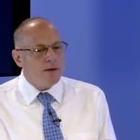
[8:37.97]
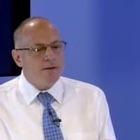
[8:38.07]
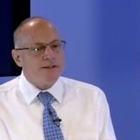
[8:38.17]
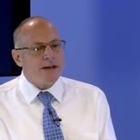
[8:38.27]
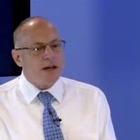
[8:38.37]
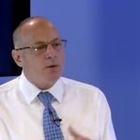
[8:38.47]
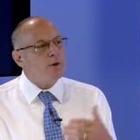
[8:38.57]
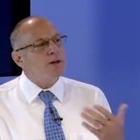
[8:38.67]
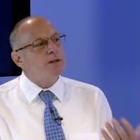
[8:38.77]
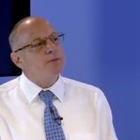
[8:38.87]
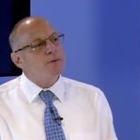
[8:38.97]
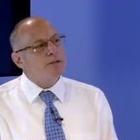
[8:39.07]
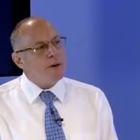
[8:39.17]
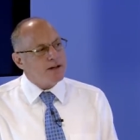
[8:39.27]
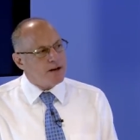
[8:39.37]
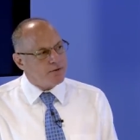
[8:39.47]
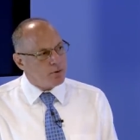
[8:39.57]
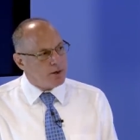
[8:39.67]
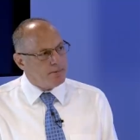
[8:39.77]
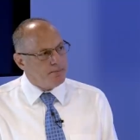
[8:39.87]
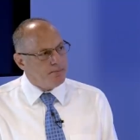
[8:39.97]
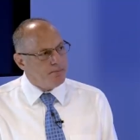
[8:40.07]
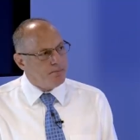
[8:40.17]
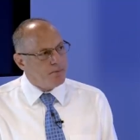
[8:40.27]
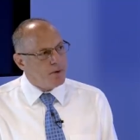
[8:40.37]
The second was respect everyone, hmm.